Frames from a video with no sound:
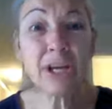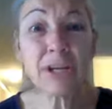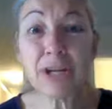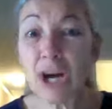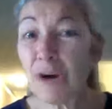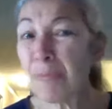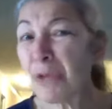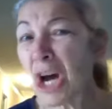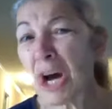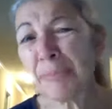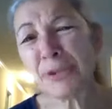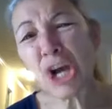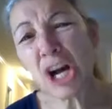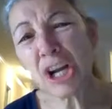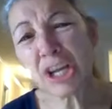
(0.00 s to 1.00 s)
Nope, nope.
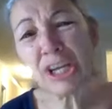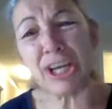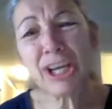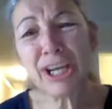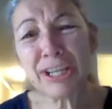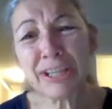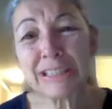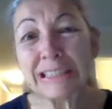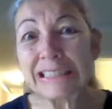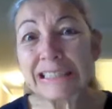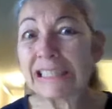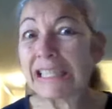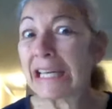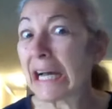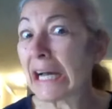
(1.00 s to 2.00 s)
It's all
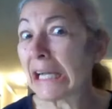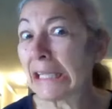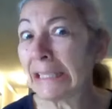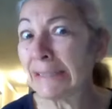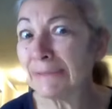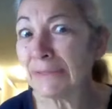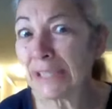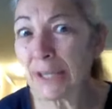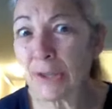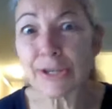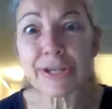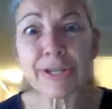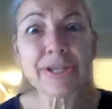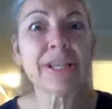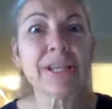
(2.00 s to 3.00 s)
good. Gotta love
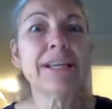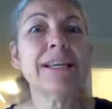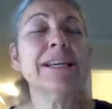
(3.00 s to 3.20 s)
Southerners.